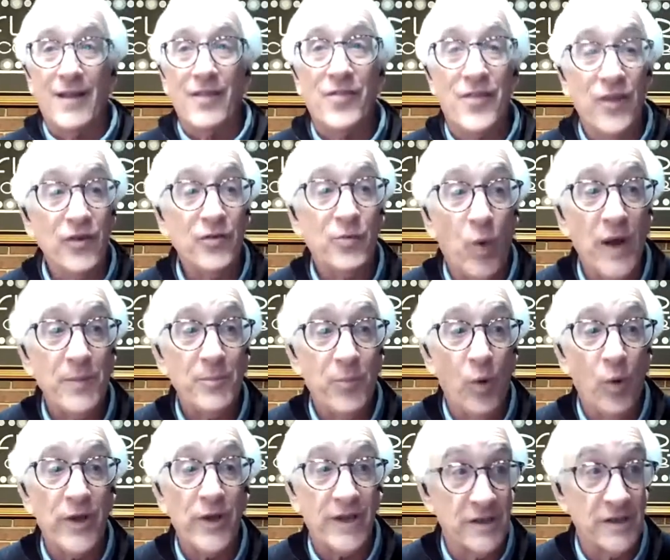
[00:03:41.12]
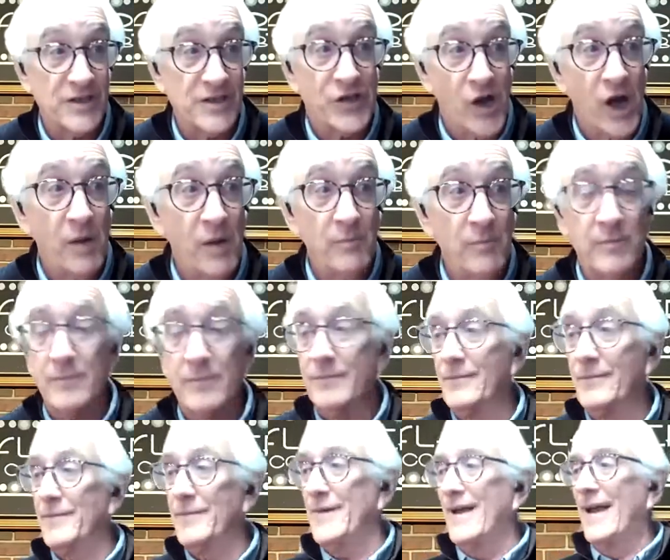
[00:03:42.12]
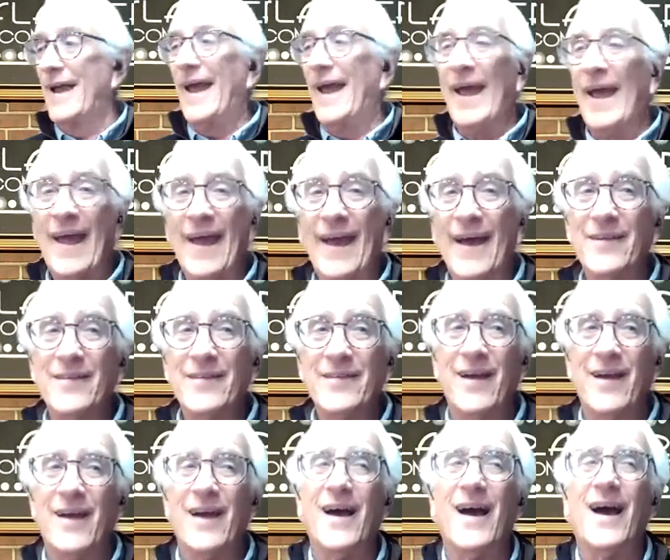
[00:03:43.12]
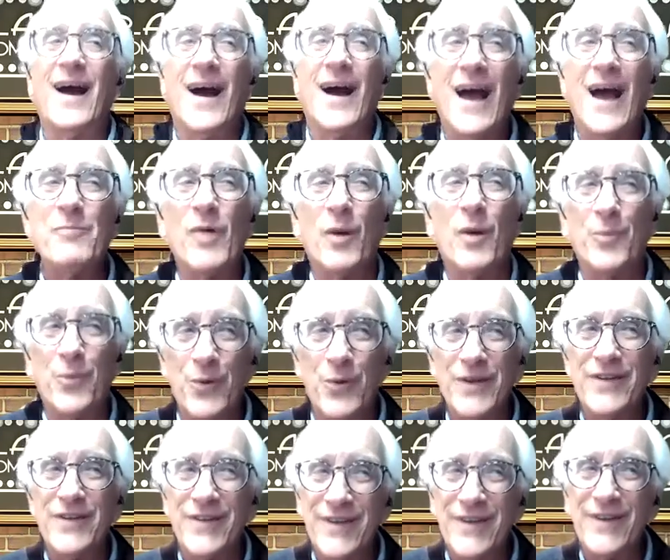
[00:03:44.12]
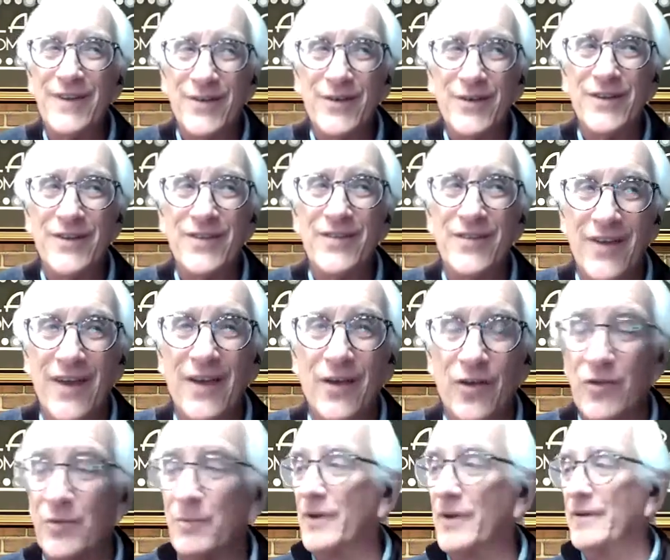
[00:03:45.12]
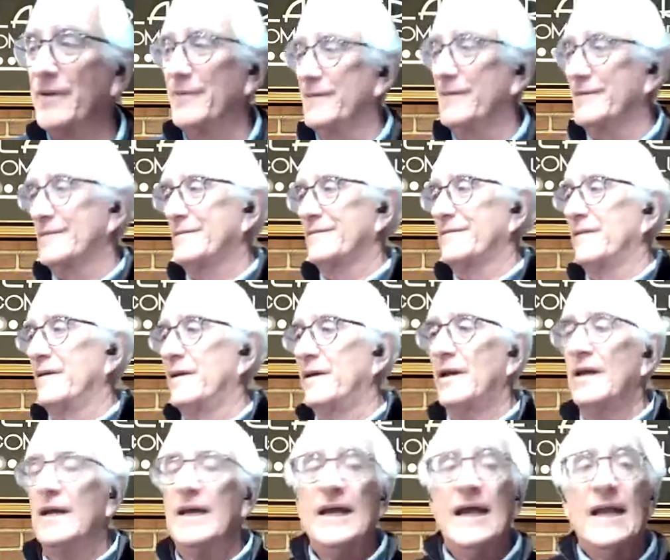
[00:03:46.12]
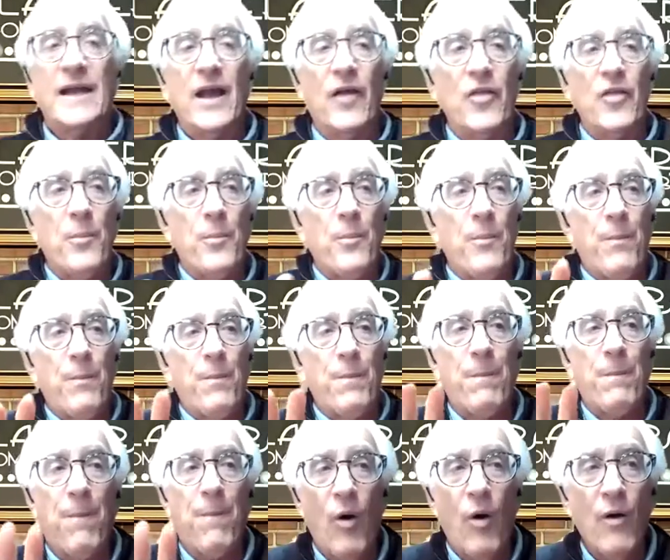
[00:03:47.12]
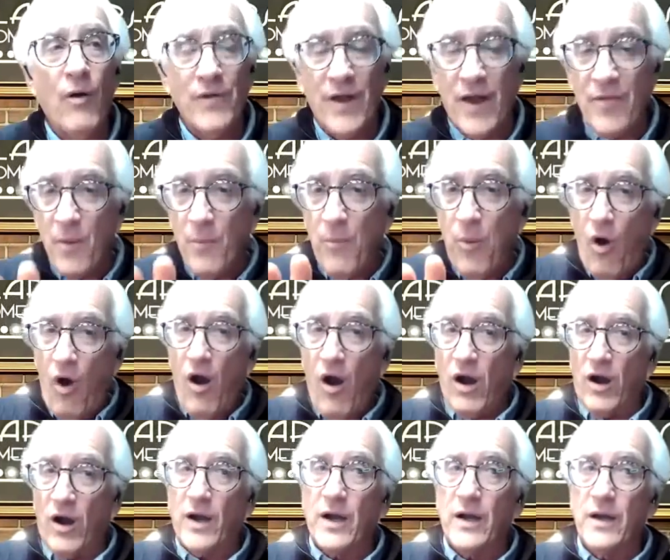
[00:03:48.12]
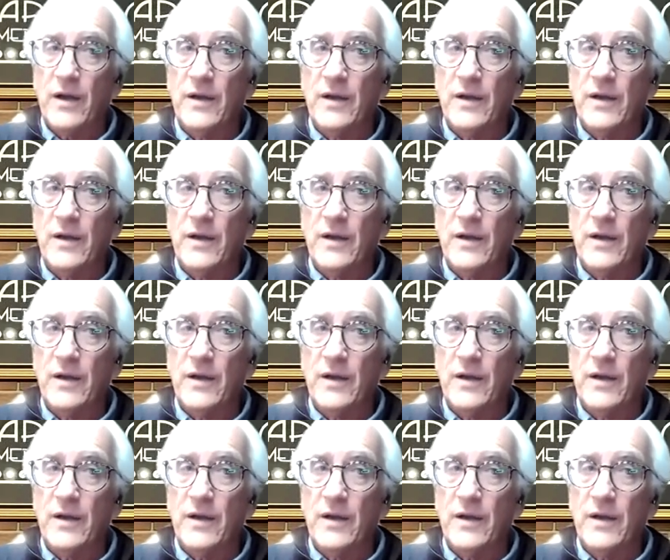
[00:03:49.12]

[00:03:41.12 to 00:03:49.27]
This white boy can jump, and I'm a pretty good salesman. Now the park